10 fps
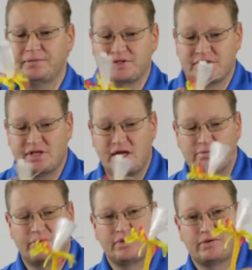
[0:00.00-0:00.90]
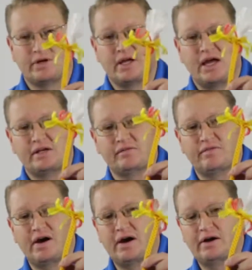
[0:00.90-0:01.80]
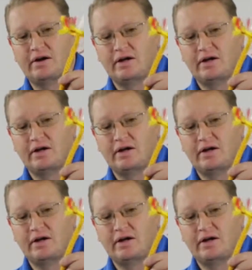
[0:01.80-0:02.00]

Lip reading: This is the 8.3 Canyon Fire.